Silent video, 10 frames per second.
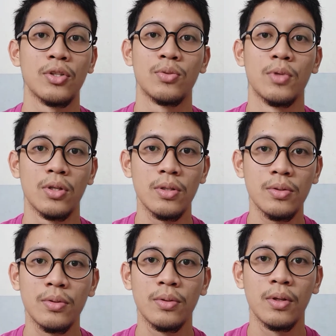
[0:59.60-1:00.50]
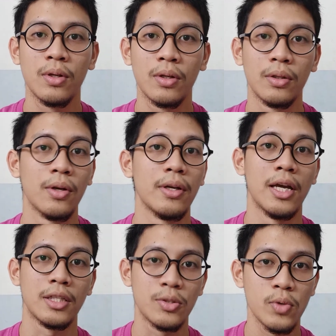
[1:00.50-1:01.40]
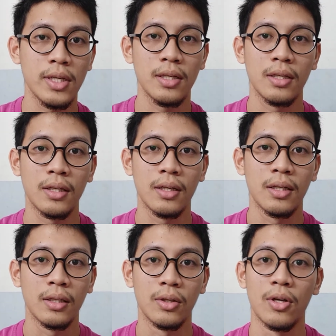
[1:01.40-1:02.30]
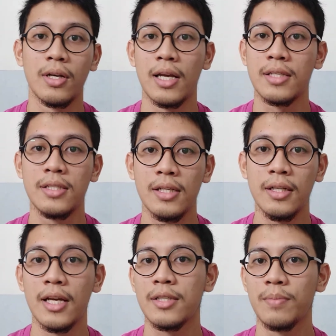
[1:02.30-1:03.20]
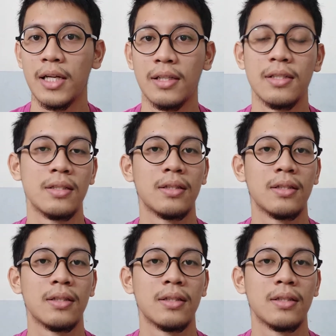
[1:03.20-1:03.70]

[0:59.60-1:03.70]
tomorrow, not next week, not next year, next month.